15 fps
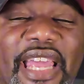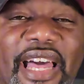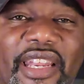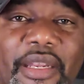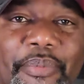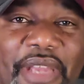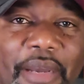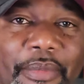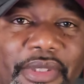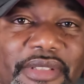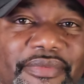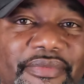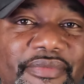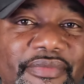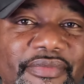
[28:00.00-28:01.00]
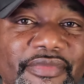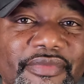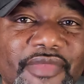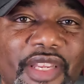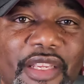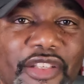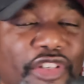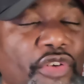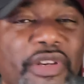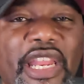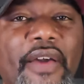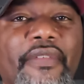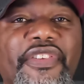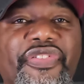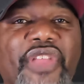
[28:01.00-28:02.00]
Alabama. You
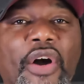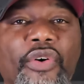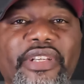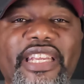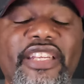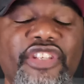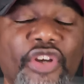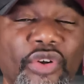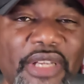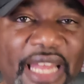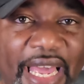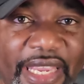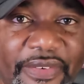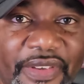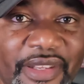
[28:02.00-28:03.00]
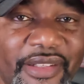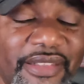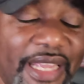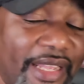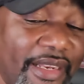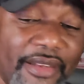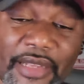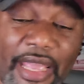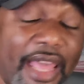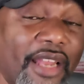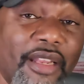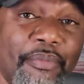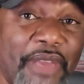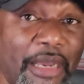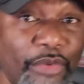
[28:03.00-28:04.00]
never thought in your life that
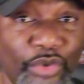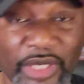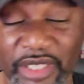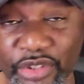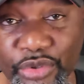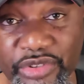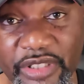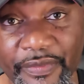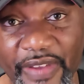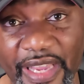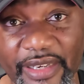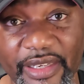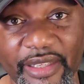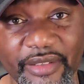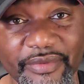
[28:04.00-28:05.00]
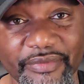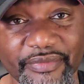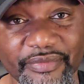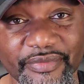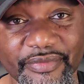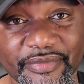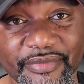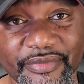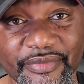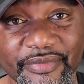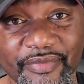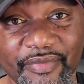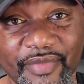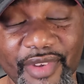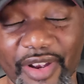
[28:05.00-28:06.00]
Alabama would lose to Vandy.
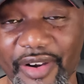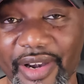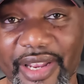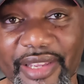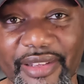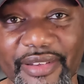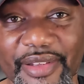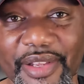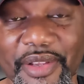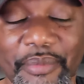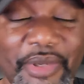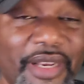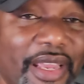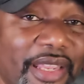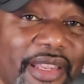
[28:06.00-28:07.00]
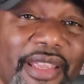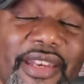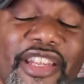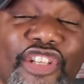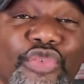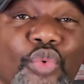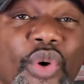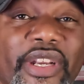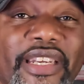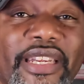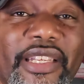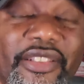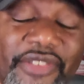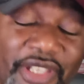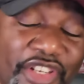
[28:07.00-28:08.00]
All right? But hey, it is what it
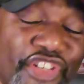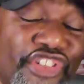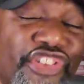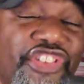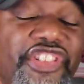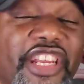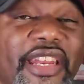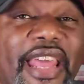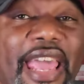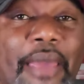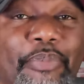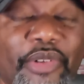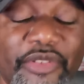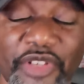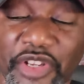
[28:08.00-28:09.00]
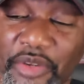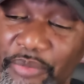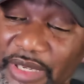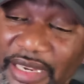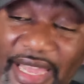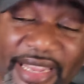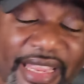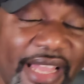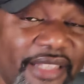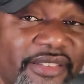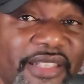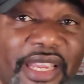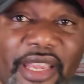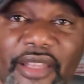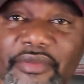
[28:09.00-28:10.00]
is. Shit happened. But like I
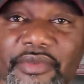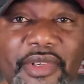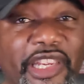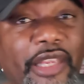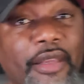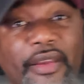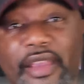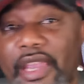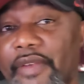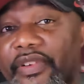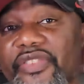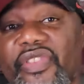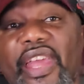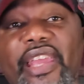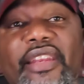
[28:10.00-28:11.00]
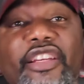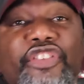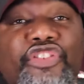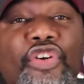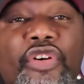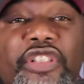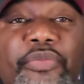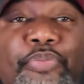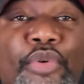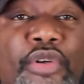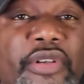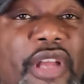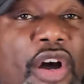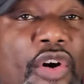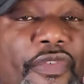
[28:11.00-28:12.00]
said, everything the Georgia
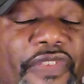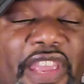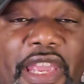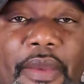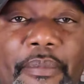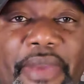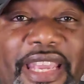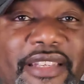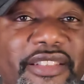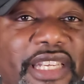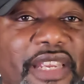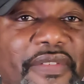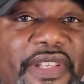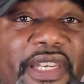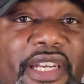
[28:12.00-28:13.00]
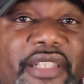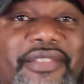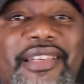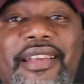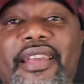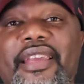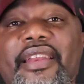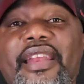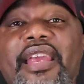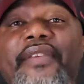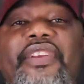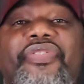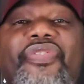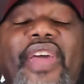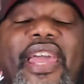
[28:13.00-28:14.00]
Bulldog fan base giving us and
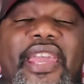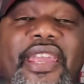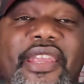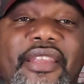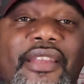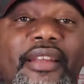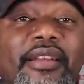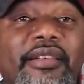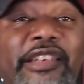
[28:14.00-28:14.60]
everything